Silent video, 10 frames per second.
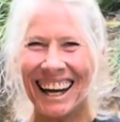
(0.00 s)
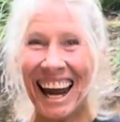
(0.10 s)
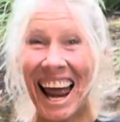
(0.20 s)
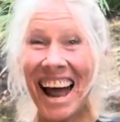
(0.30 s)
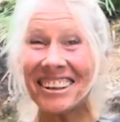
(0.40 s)

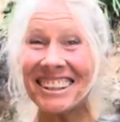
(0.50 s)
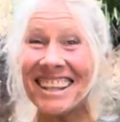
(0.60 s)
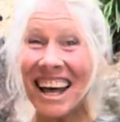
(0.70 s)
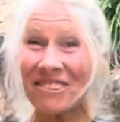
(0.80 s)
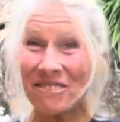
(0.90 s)
How did
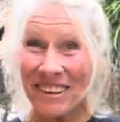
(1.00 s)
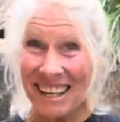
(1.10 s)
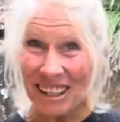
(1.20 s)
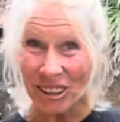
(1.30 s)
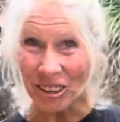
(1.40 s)
that
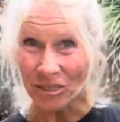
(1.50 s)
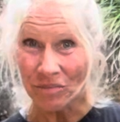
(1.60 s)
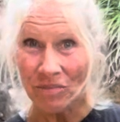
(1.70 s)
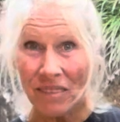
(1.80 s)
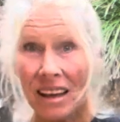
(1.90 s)
feel?
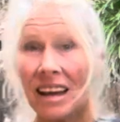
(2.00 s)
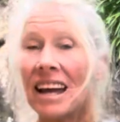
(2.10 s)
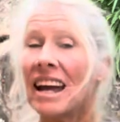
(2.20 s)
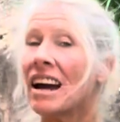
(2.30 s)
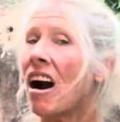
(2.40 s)

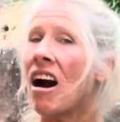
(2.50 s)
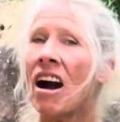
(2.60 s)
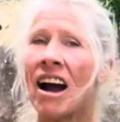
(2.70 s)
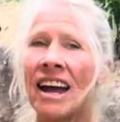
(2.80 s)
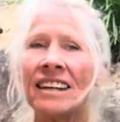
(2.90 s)

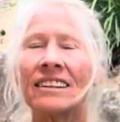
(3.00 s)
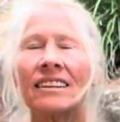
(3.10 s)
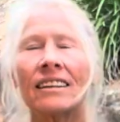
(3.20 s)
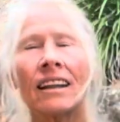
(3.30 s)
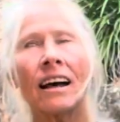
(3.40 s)
I
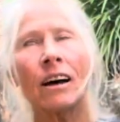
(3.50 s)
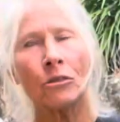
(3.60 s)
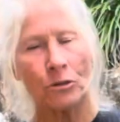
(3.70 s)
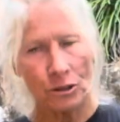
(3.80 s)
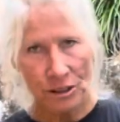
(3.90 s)
love
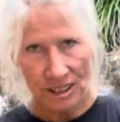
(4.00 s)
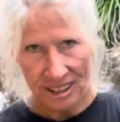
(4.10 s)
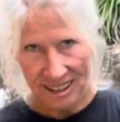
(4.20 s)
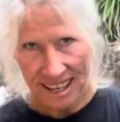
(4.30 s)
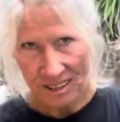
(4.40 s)
Rooster
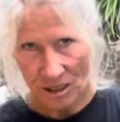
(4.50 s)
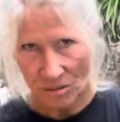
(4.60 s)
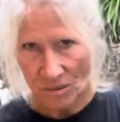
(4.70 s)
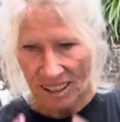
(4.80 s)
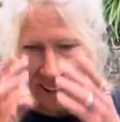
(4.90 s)
Stands
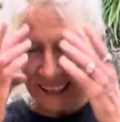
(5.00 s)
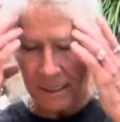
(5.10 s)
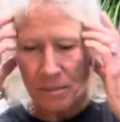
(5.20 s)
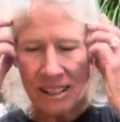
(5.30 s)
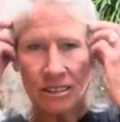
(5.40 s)
on one leg
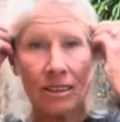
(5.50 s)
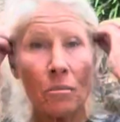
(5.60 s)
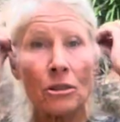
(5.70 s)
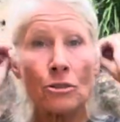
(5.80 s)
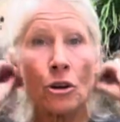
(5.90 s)
because I'm a
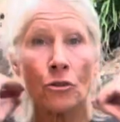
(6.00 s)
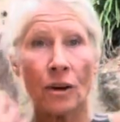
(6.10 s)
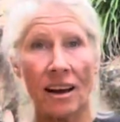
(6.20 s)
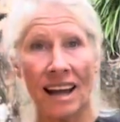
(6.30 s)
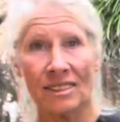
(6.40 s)

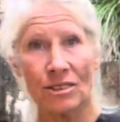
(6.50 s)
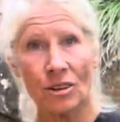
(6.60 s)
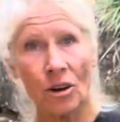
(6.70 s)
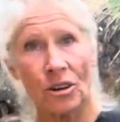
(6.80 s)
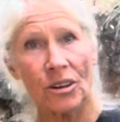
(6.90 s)
surfer, and
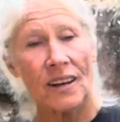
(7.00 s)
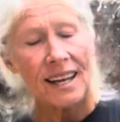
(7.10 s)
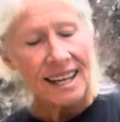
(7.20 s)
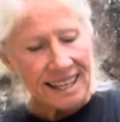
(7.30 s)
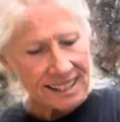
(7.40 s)
so
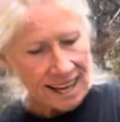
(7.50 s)
it